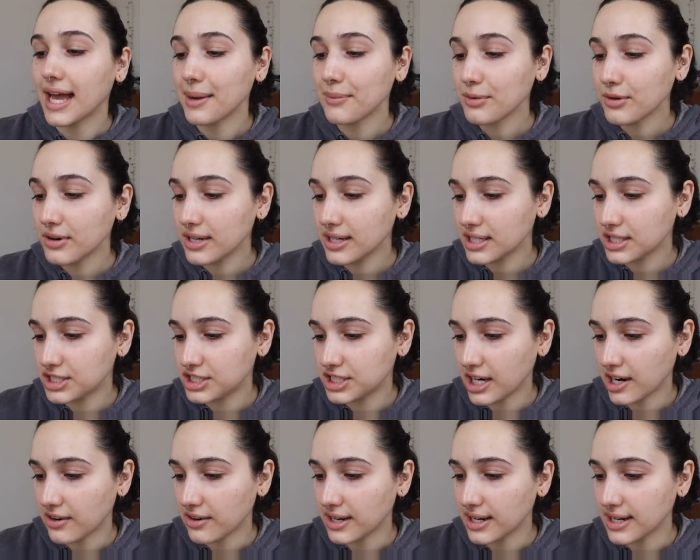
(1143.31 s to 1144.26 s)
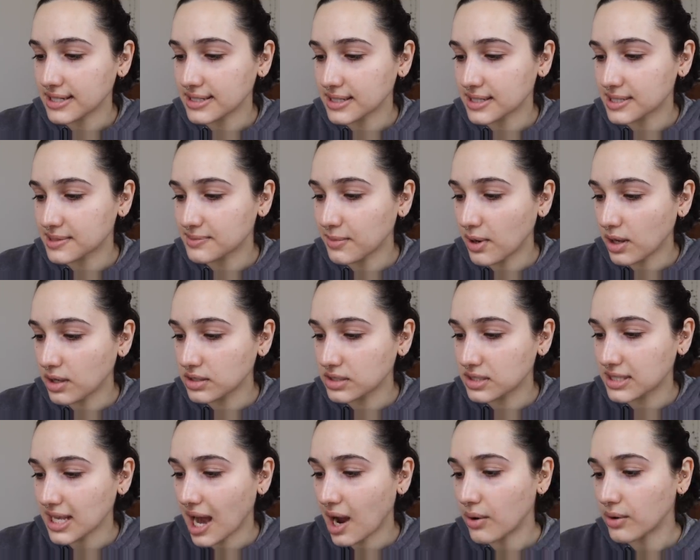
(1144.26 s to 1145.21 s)
Amarena cherry is a small,
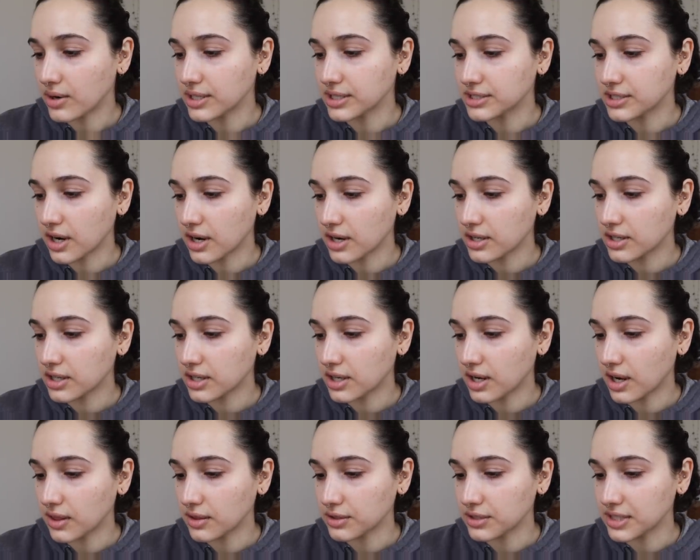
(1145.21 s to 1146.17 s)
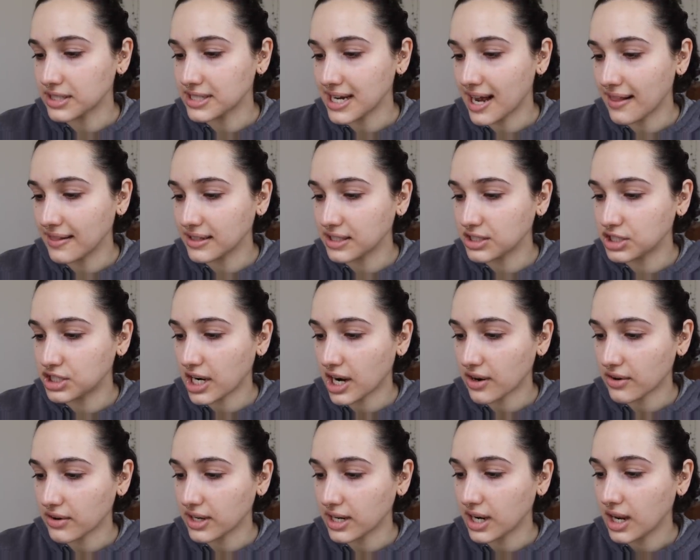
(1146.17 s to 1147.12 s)
sour, dark-colored Italian
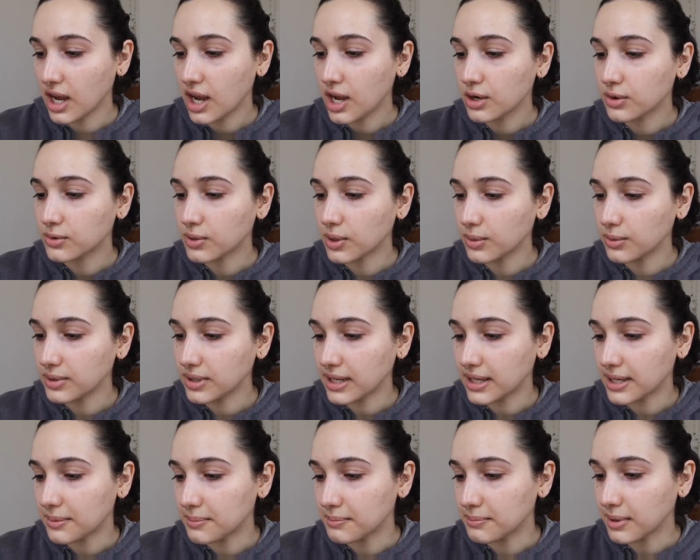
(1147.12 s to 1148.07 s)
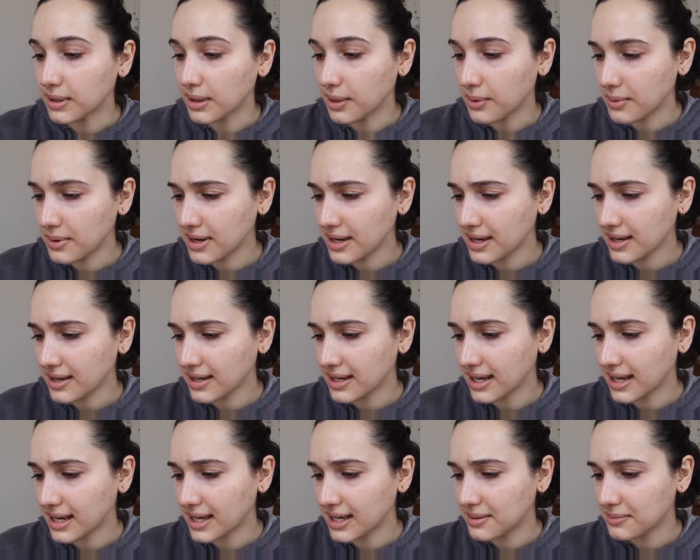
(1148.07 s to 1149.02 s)
cherry grown in Bologna
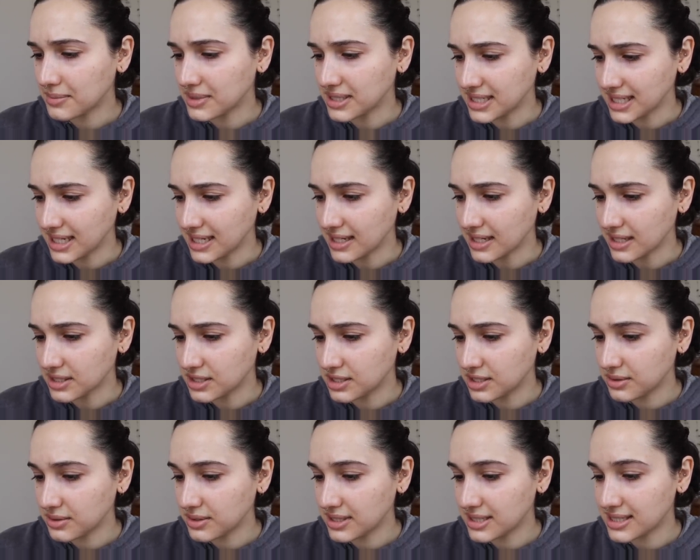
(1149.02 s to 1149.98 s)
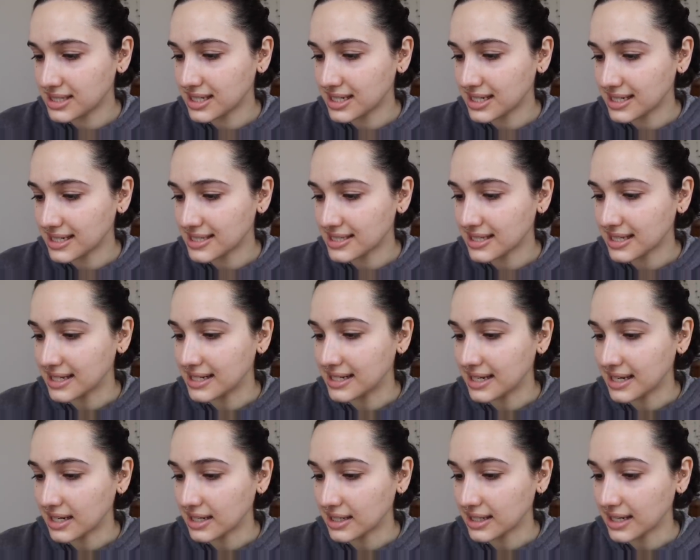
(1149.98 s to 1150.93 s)
and Modena, 2 cities in
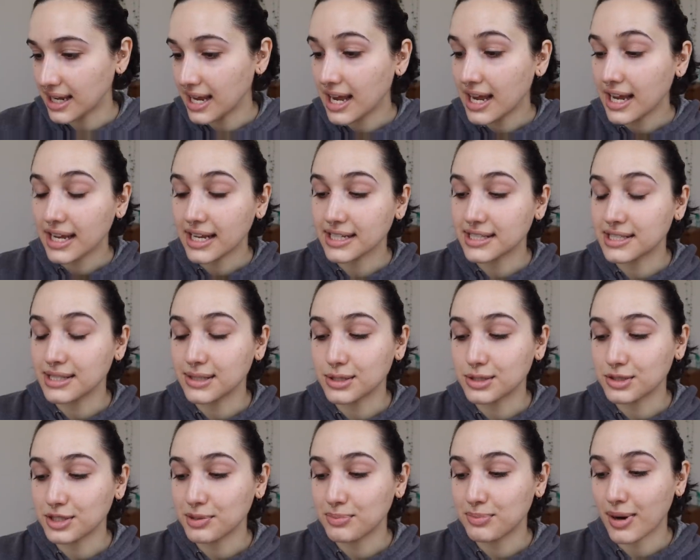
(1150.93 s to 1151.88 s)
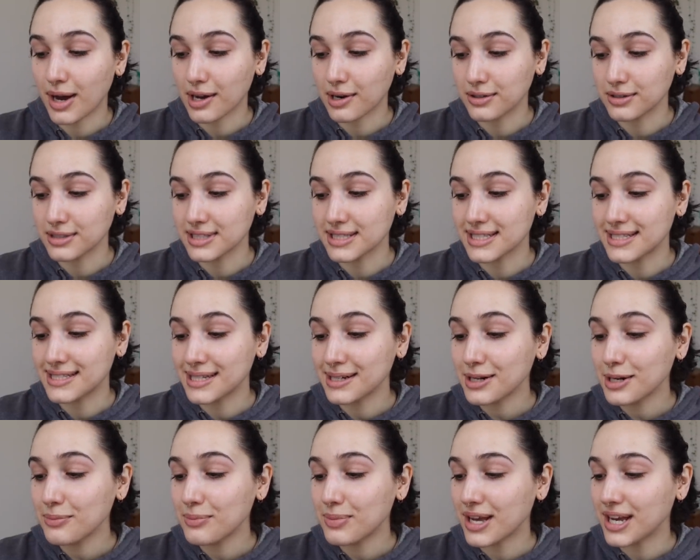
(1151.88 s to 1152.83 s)
Italy. It's usually bottled in
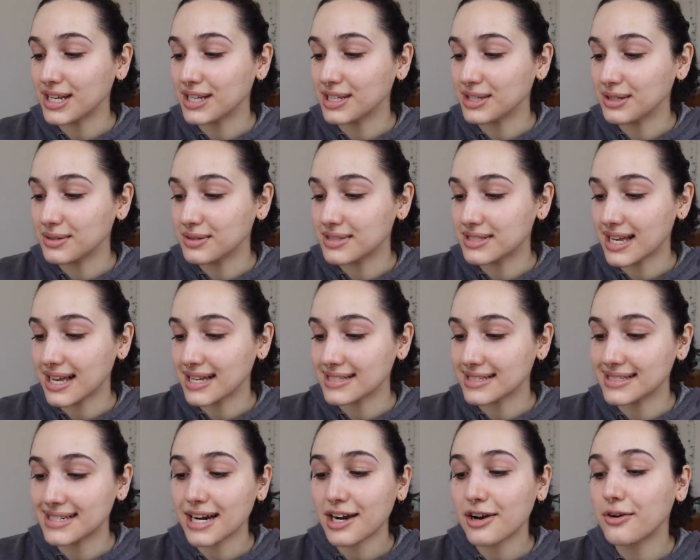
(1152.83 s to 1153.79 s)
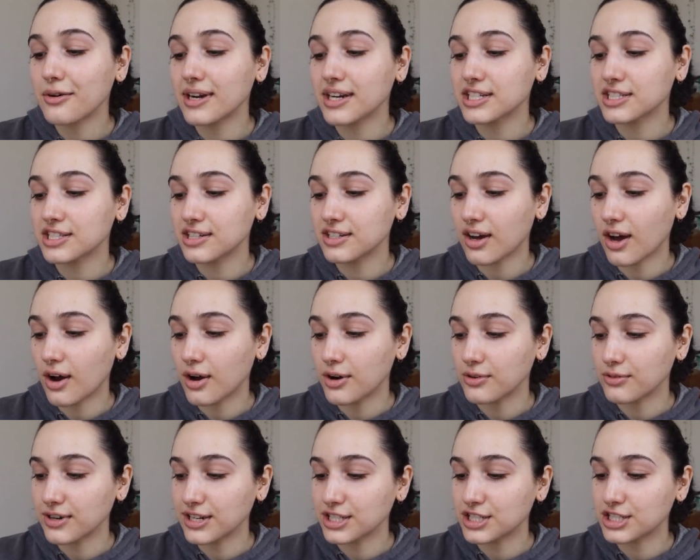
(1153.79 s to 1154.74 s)
syrup and used as a decoration
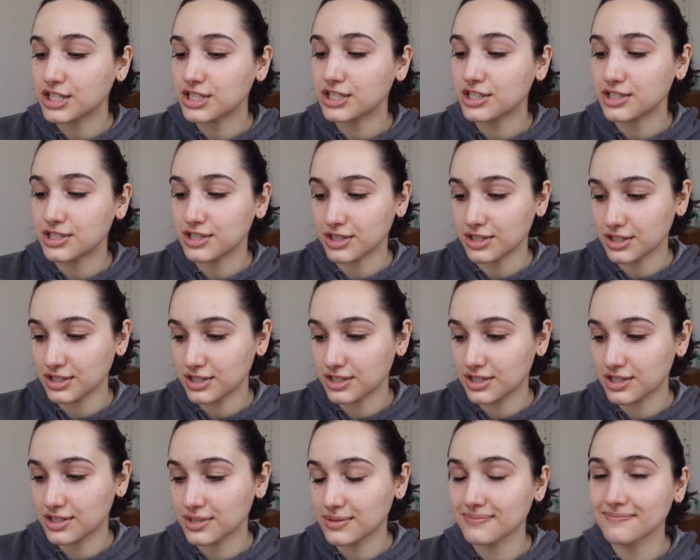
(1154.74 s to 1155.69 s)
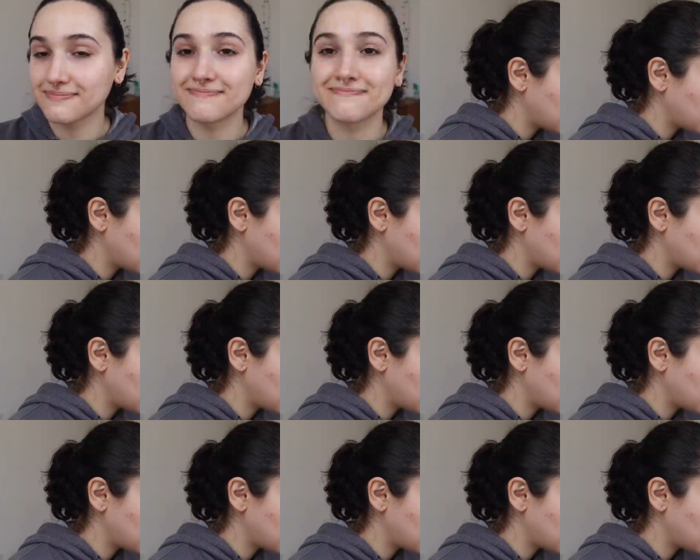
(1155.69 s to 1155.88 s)
on rich desserts.